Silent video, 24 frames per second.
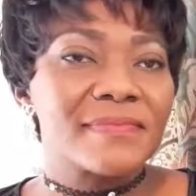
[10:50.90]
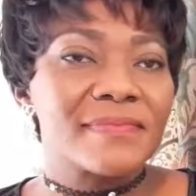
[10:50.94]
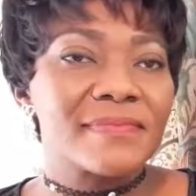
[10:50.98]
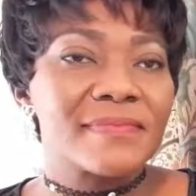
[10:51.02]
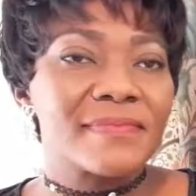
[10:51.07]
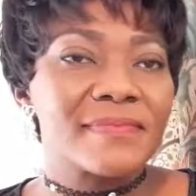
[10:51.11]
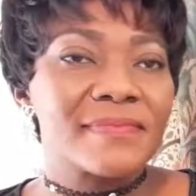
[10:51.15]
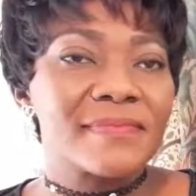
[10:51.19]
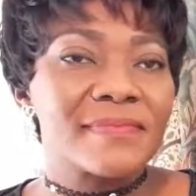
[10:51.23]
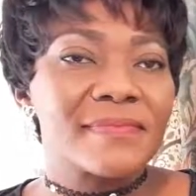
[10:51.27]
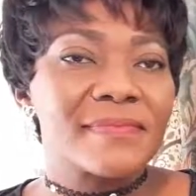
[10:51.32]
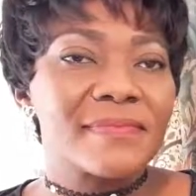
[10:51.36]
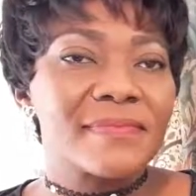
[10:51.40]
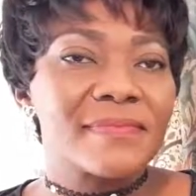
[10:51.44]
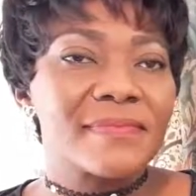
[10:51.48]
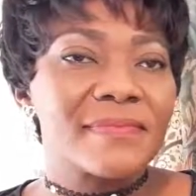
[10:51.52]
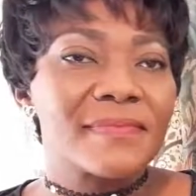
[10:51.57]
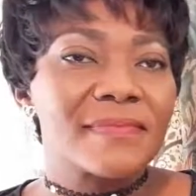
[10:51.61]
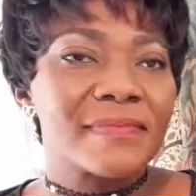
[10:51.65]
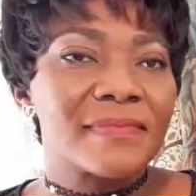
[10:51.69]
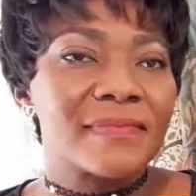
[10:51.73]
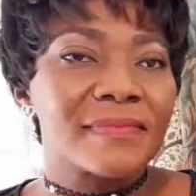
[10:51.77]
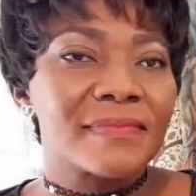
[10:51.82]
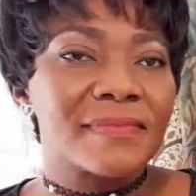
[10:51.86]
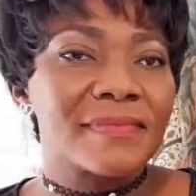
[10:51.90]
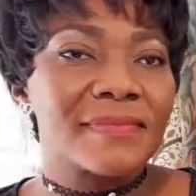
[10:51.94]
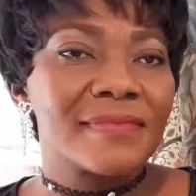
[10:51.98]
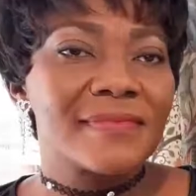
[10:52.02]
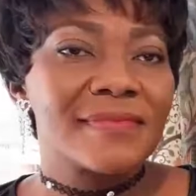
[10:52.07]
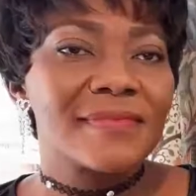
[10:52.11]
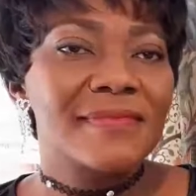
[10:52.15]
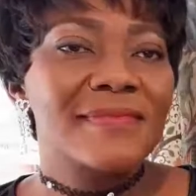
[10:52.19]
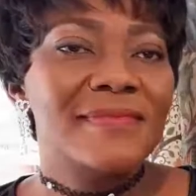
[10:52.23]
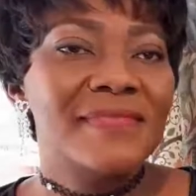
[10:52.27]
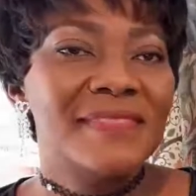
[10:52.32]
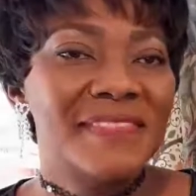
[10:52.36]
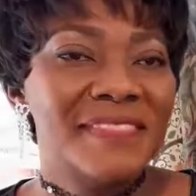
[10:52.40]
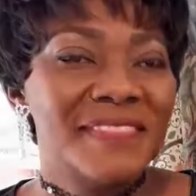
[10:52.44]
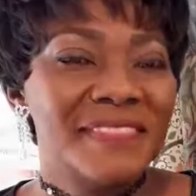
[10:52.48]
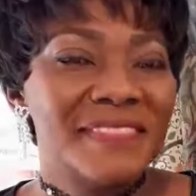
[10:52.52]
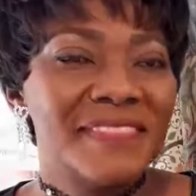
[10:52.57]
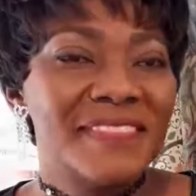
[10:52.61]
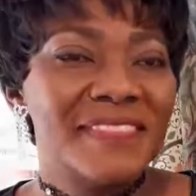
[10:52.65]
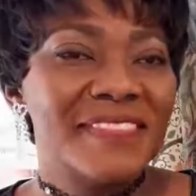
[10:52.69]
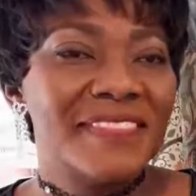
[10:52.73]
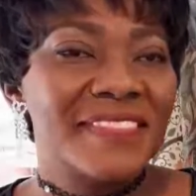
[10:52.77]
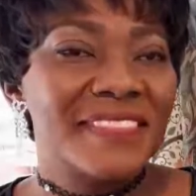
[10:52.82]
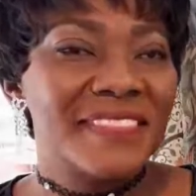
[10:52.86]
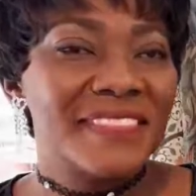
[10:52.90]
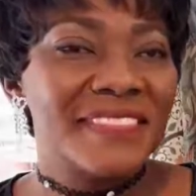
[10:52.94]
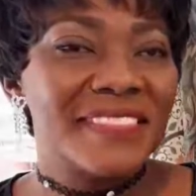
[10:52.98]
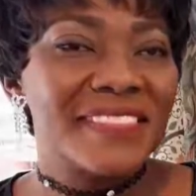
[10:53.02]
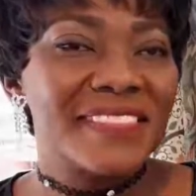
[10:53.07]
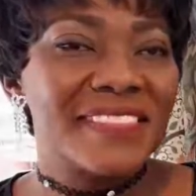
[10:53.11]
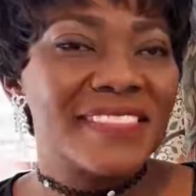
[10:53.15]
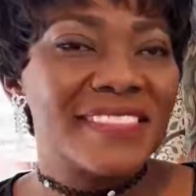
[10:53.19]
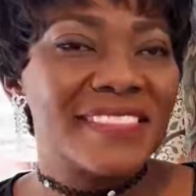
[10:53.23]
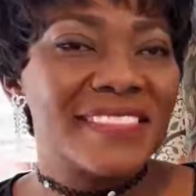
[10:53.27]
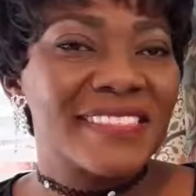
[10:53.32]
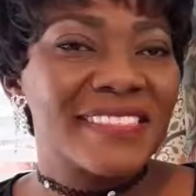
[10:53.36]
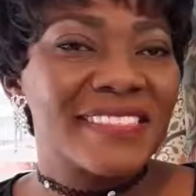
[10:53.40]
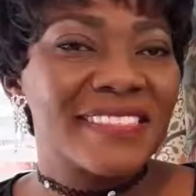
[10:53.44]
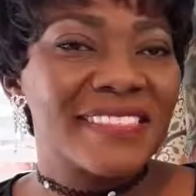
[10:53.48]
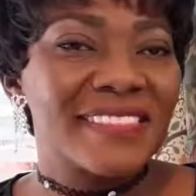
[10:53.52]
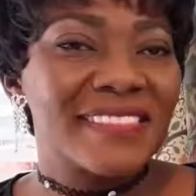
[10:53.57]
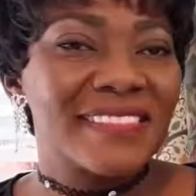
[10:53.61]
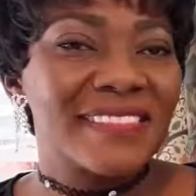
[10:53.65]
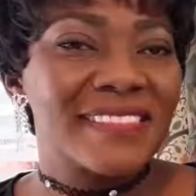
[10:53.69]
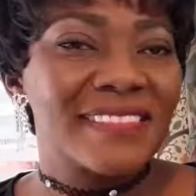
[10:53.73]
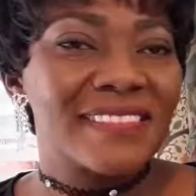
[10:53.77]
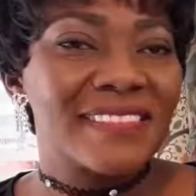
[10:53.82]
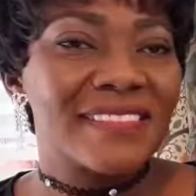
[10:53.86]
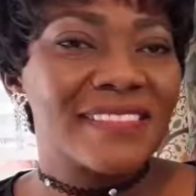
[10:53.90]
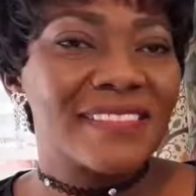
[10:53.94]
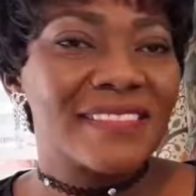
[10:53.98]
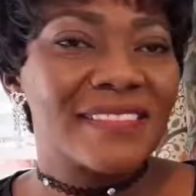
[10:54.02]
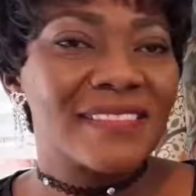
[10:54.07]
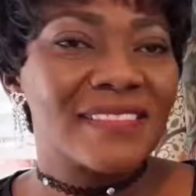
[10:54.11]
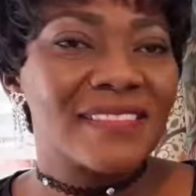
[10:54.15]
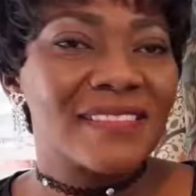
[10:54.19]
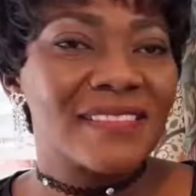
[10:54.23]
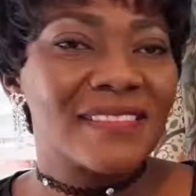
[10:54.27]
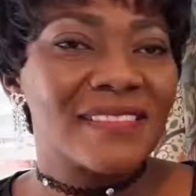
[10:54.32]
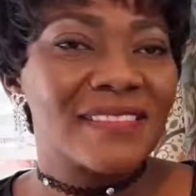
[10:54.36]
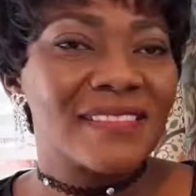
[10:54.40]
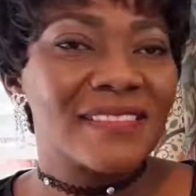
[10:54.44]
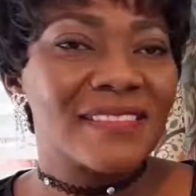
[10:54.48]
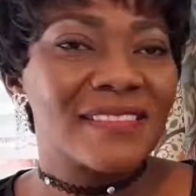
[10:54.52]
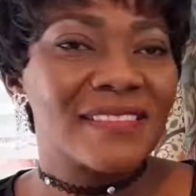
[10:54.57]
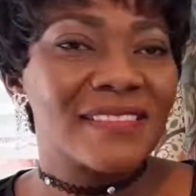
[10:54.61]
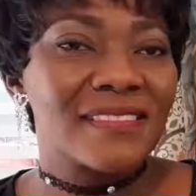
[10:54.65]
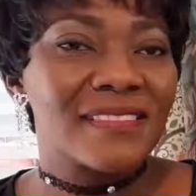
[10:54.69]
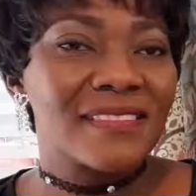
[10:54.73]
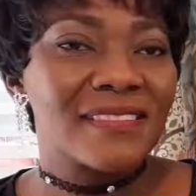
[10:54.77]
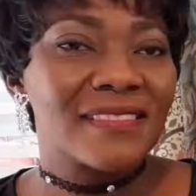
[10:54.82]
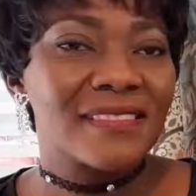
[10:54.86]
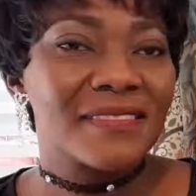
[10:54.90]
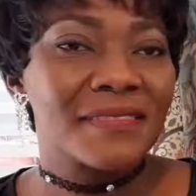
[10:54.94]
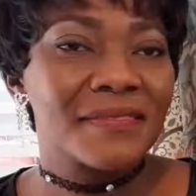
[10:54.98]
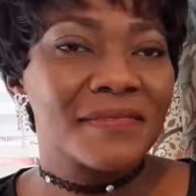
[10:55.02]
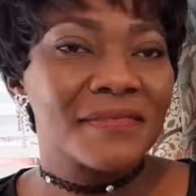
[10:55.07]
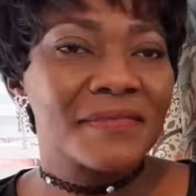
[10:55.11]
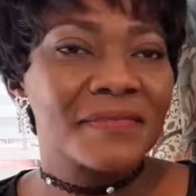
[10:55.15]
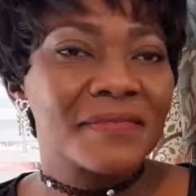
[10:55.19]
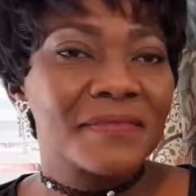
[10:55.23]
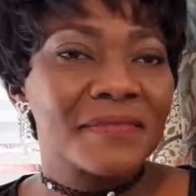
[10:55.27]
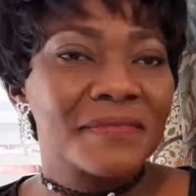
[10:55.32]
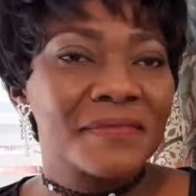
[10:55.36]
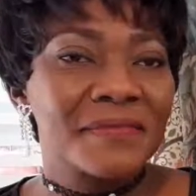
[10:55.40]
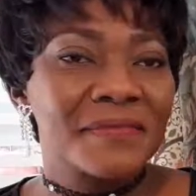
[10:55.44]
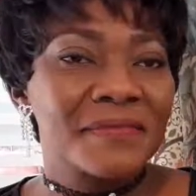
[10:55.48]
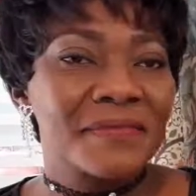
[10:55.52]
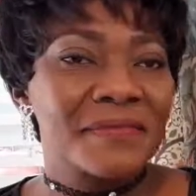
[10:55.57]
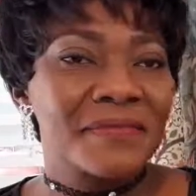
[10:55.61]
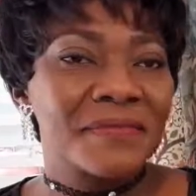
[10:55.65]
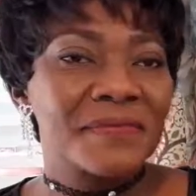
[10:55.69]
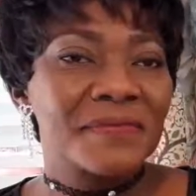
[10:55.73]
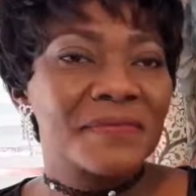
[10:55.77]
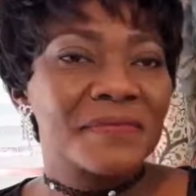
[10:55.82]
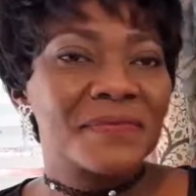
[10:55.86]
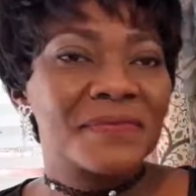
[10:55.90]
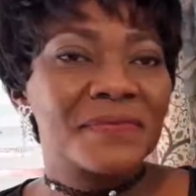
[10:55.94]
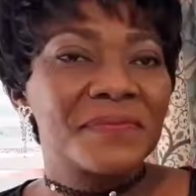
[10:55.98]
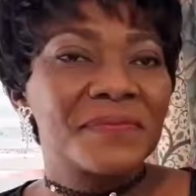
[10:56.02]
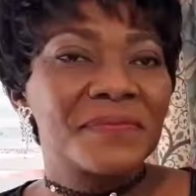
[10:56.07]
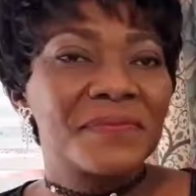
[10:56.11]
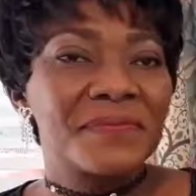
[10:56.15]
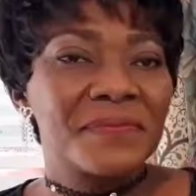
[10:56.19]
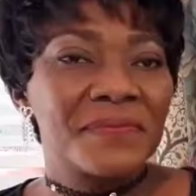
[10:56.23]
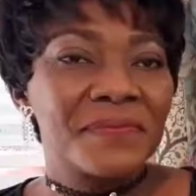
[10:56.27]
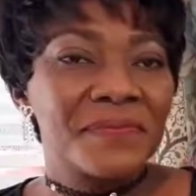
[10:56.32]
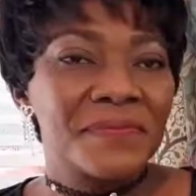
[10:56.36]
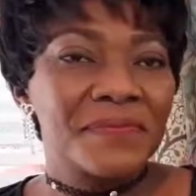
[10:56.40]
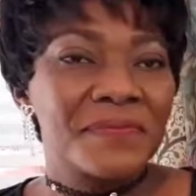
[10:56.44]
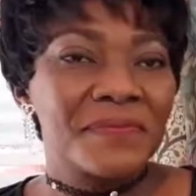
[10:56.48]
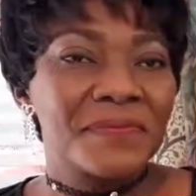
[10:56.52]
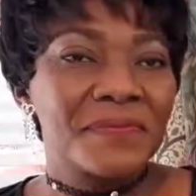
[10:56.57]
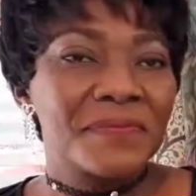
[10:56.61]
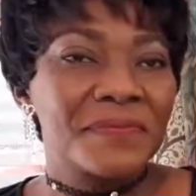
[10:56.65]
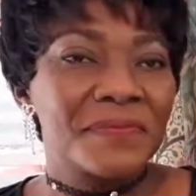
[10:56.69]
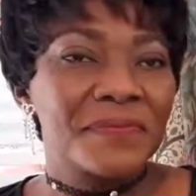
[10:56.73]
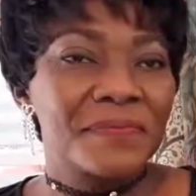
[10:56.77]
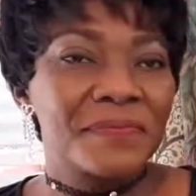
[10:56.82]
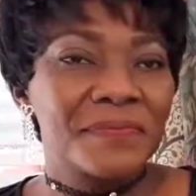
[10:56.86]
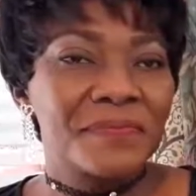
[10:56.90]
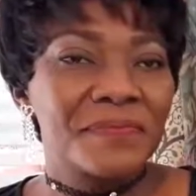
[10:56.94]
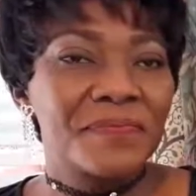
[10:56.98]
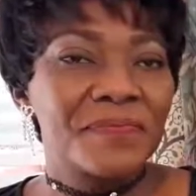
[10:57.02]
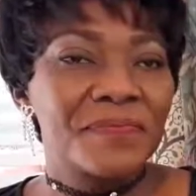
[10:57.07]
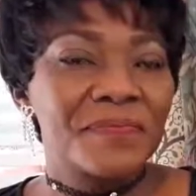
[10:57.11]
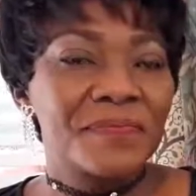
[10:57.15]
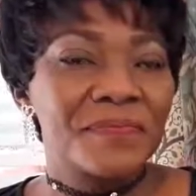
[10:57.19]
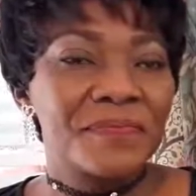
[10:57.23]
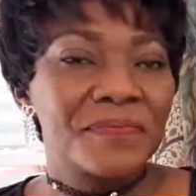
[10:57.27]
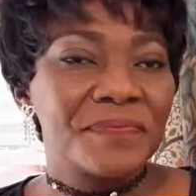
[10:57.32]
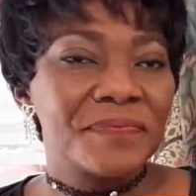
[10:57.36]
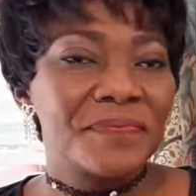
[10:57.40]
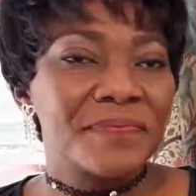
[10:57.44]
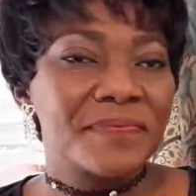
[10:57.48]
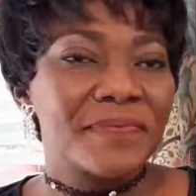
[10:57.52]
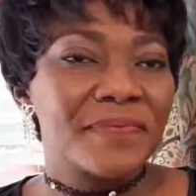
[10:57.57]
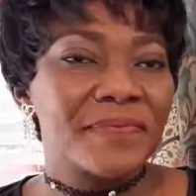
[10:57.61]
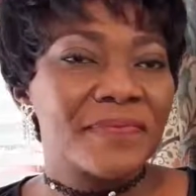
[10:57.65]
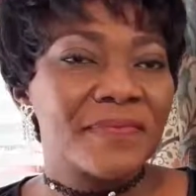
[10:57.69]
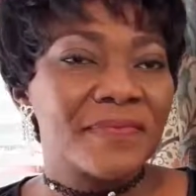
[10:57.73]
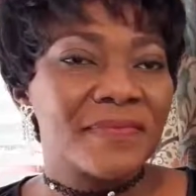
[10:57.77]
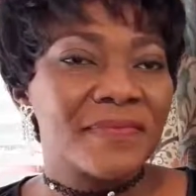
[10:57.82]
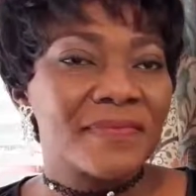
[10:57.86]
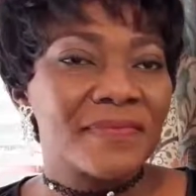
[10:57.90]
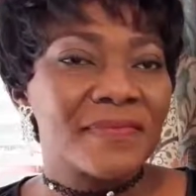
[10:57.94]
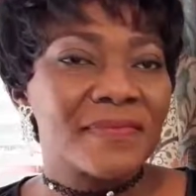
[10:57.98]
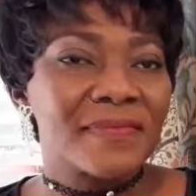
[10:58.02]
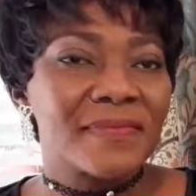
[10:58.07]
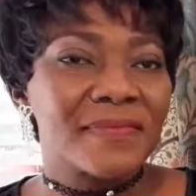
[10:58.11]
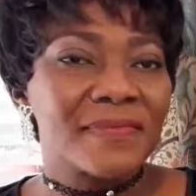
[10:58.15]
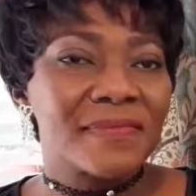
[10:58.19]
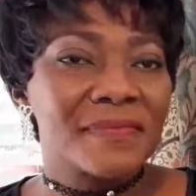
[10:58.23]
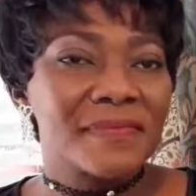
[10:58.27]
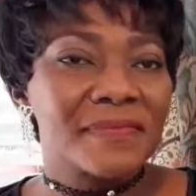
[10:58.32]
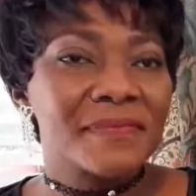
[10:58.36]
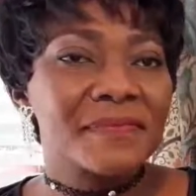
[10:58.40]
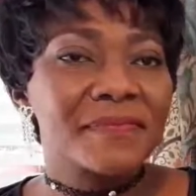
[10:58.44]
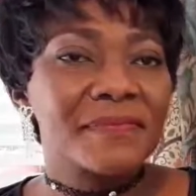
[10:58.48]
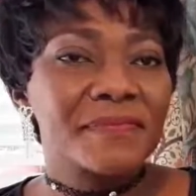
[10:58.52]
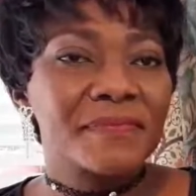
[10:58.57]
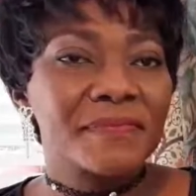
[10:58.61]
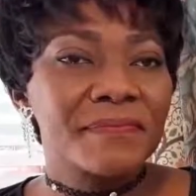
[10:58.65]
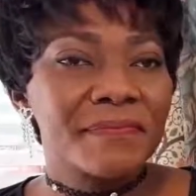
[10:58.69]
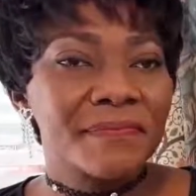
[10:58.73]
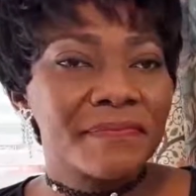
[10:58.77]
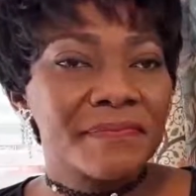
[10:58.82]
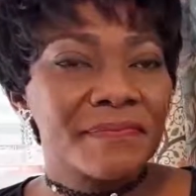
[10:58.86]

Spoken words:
(not speaking)